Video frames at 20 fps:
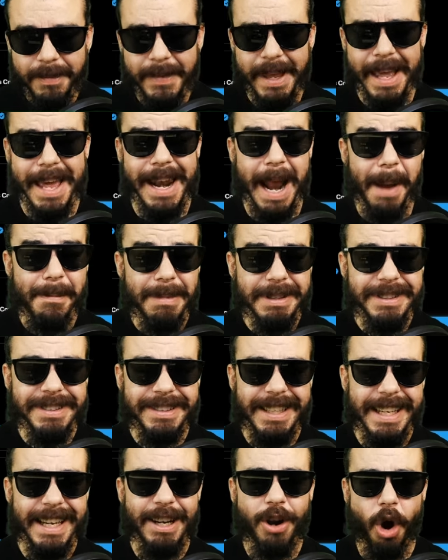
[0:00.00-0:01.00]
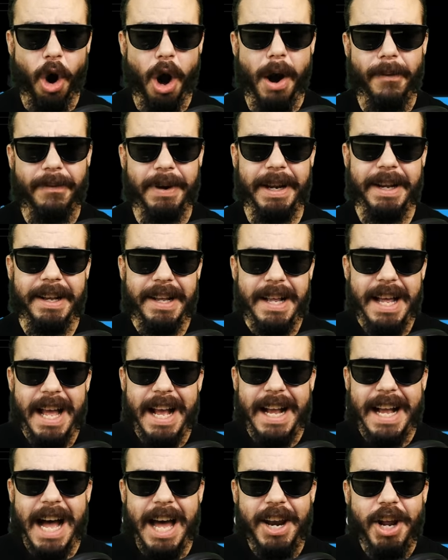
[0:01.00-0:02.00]
And I've been seeing Harvey
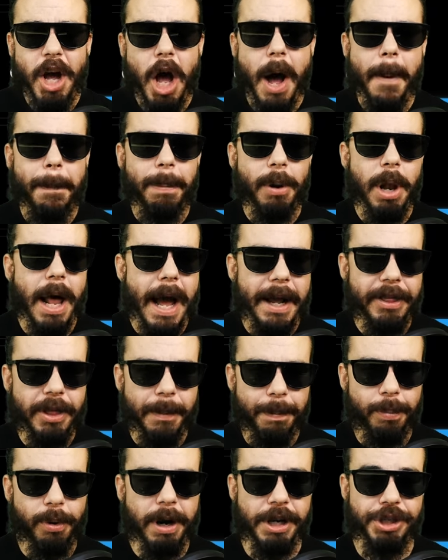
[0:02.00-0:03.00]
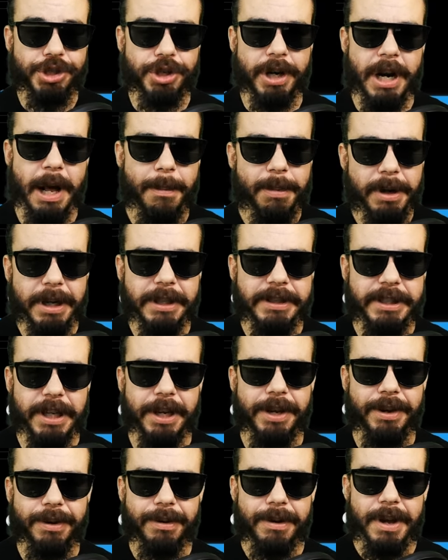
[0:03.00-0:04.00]
kind of apply the pressure. And I'm going to tell
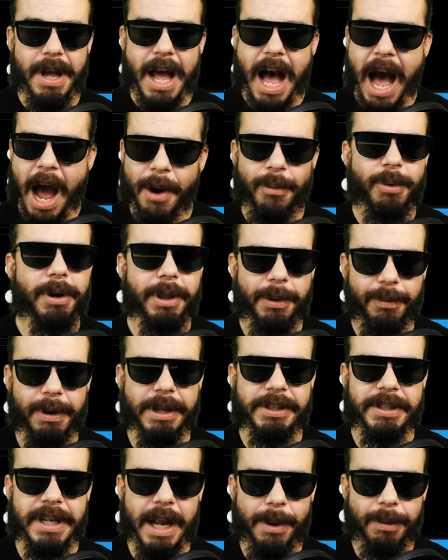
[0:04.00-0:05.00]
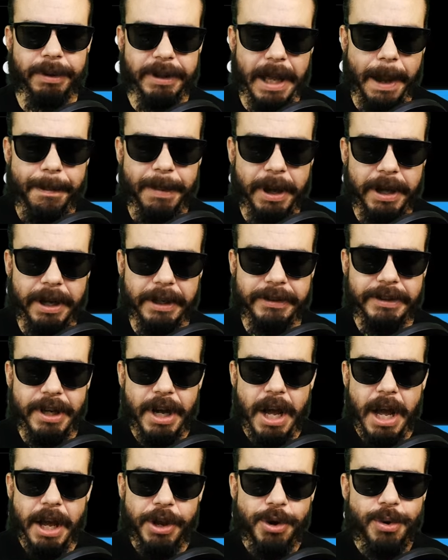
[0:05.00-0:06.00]
you, I really resonate with that, because
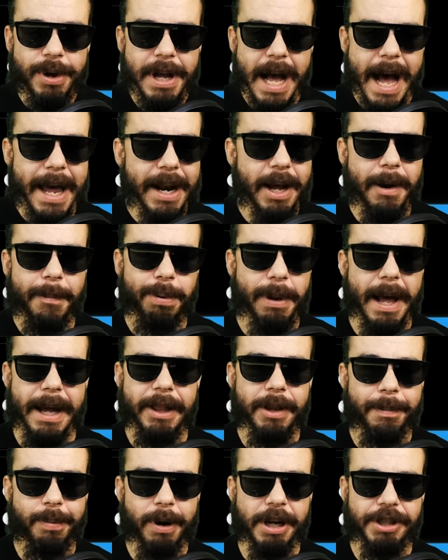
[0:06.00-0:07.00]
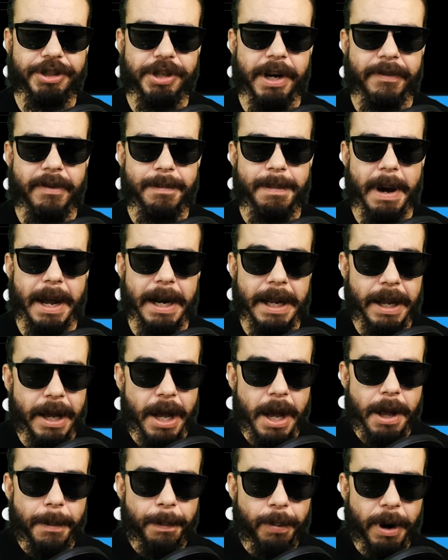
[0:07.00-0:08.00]
you got to apply the pressure, everybody.
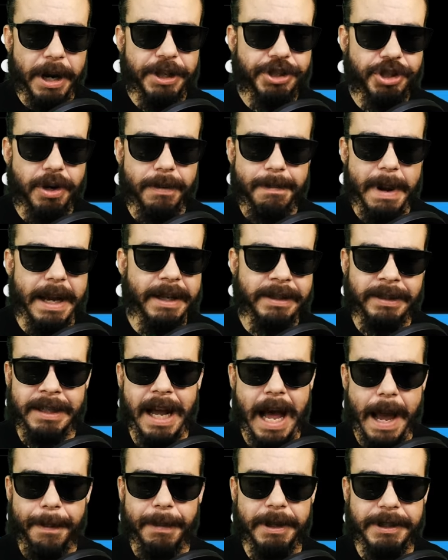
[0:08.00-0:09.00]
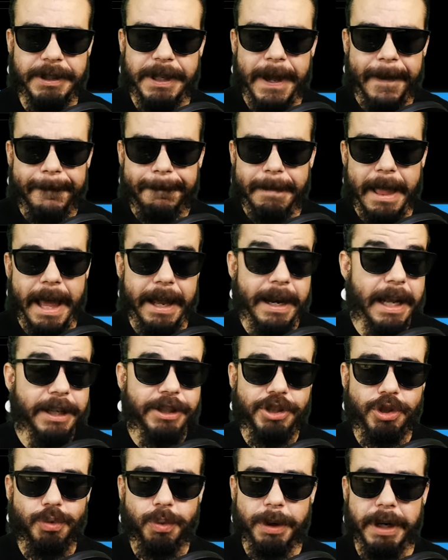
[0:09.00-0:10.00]
Pressure makes diamonds. And that's
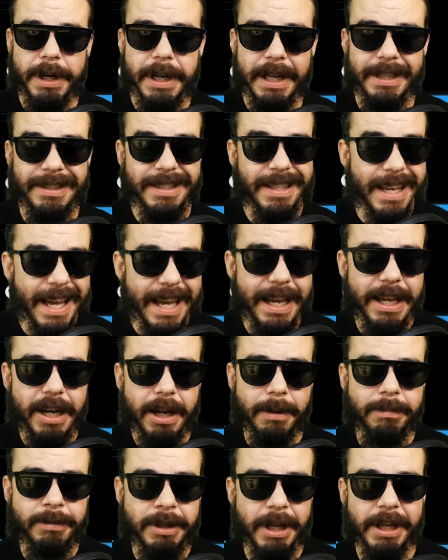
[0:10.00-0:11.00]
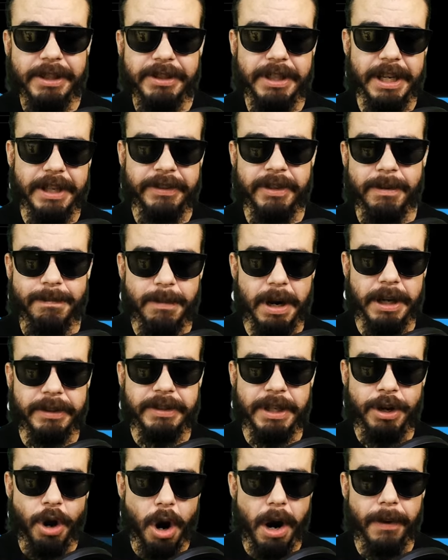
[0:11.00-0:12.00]
just what it is. Kicking up dust is a must.
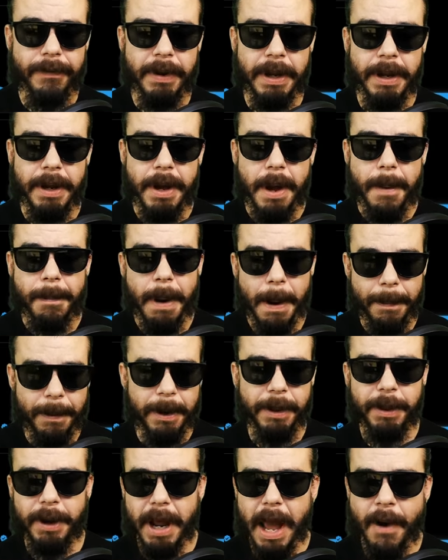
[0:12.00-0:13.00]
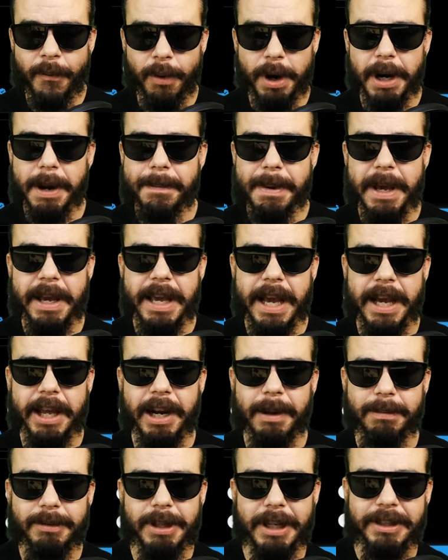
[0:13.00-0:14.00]
And Harvey, my brother, if we're going to be kicking
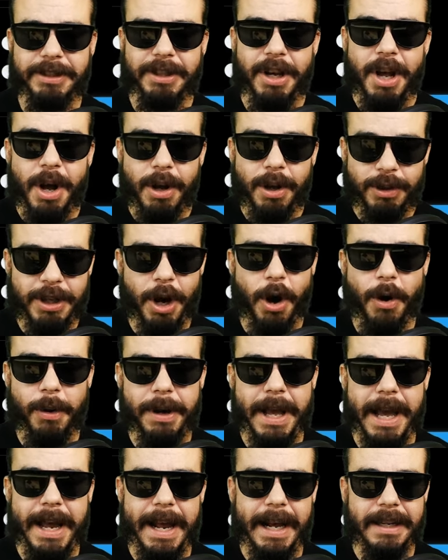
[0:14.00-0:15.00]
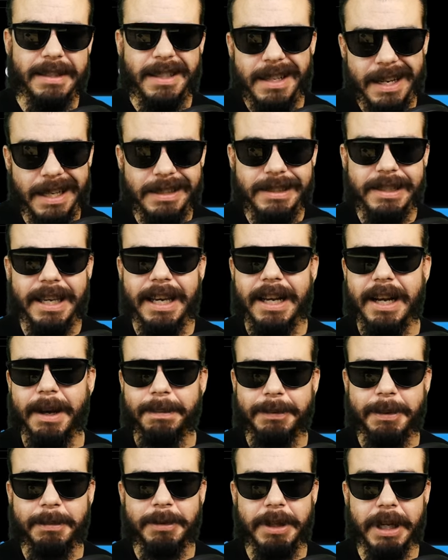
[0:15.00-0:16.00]
up dust to OKX, let's kick
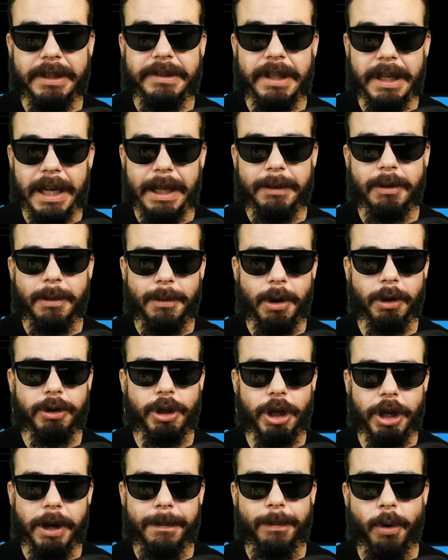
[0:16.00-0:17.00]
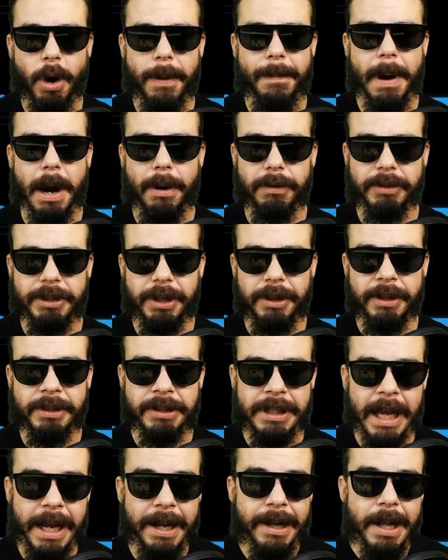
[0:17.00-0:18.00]
up some dust and let them know the good boy Myro's here to
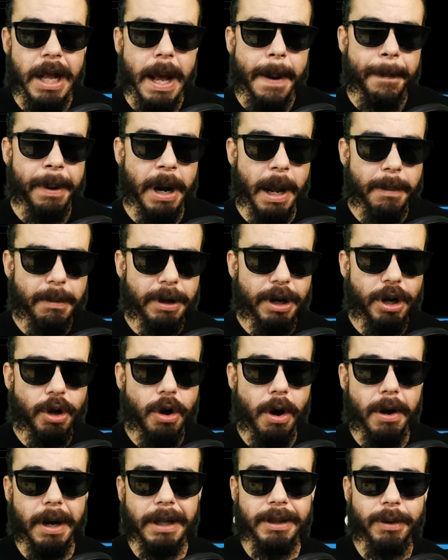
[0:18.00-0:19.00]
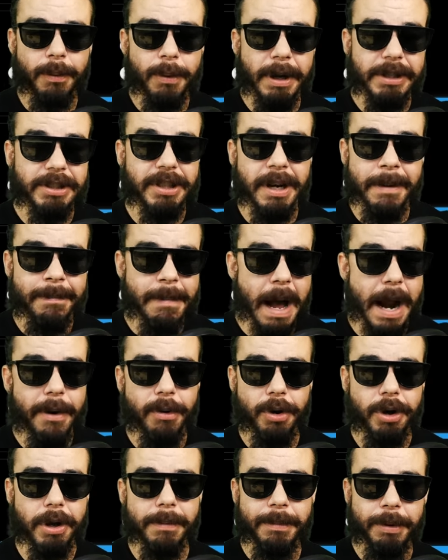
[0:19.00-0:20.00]
stay. But I'm going to call on the rest of the
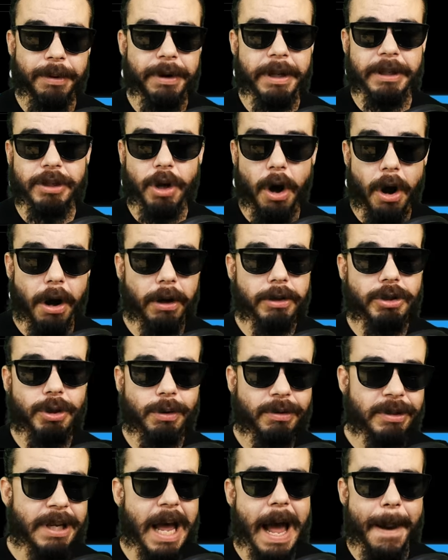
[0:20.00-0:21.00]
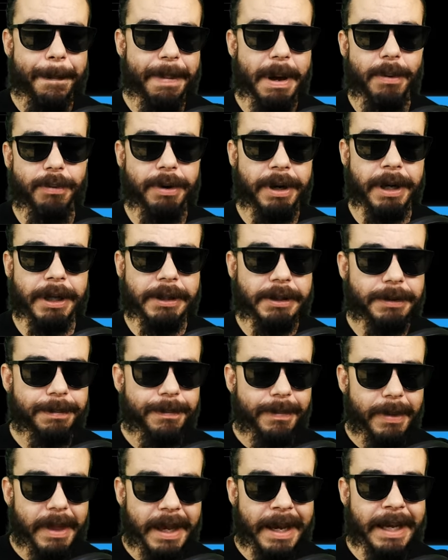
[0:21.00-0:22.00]
Myro community to also tap in with us.
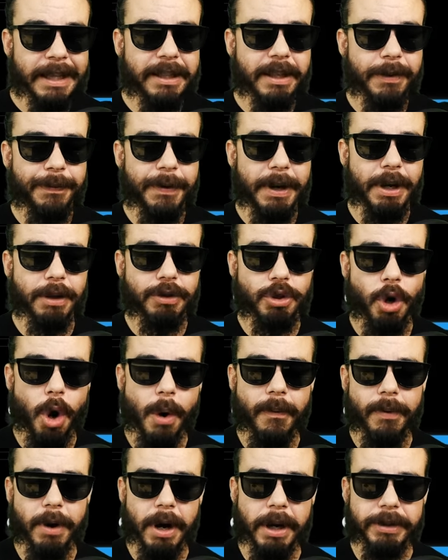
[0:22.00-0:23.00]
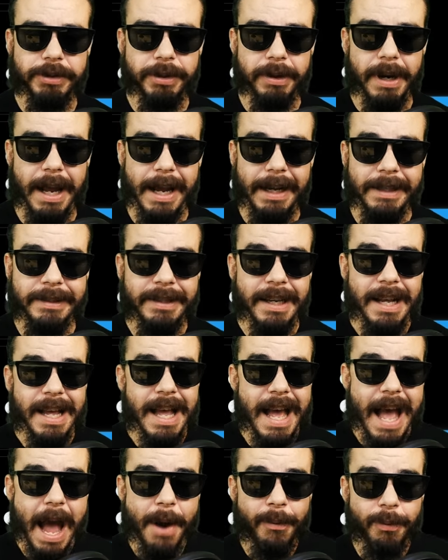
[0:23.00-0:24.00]
Get this video to over 100 likes
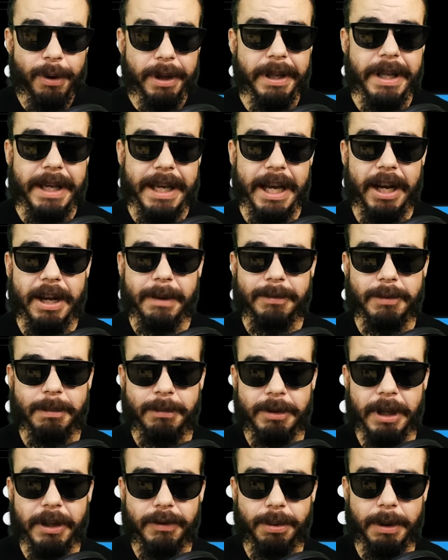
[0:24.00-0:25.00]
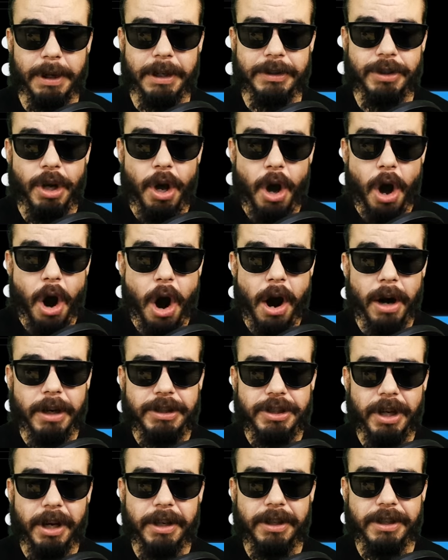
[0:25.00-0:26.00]
and really kick up some dust with us. Hard
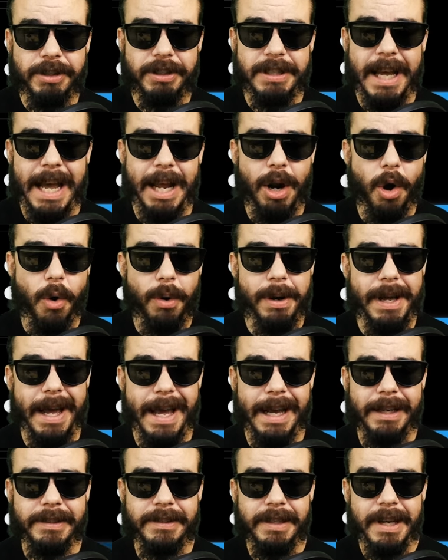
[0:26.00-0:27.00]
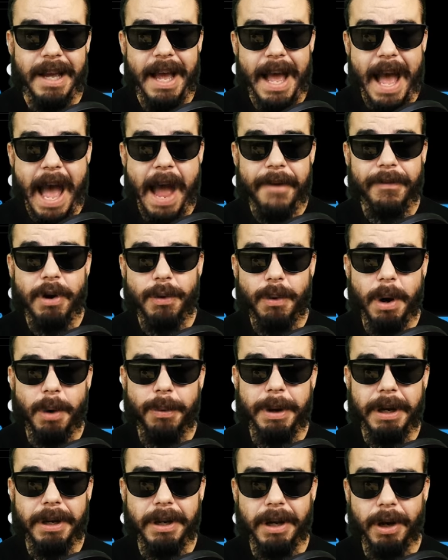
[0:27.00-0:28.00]
to understand, OKX. Everywhere
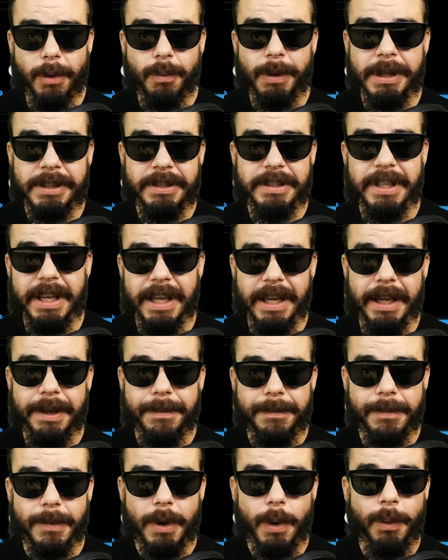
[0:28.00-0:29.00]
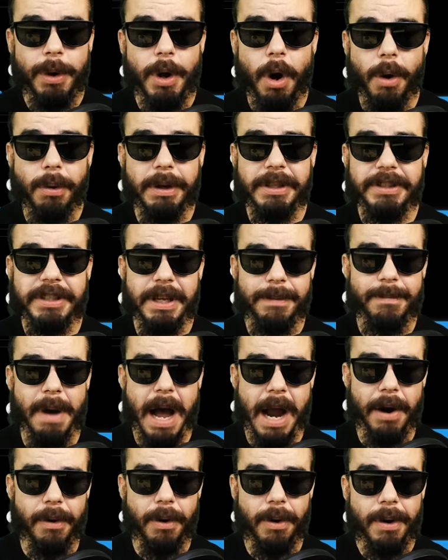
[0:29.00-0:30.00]
we look, we see... we only see
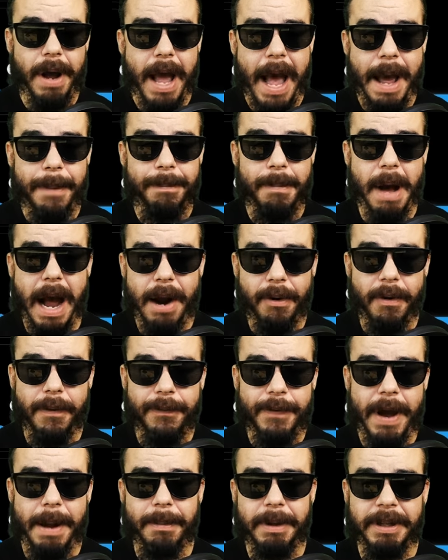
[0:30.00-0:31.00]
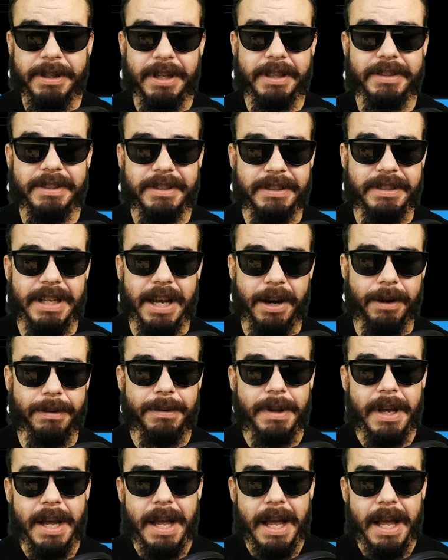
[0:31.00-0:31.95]
Myro, and Myro family doesn't sell.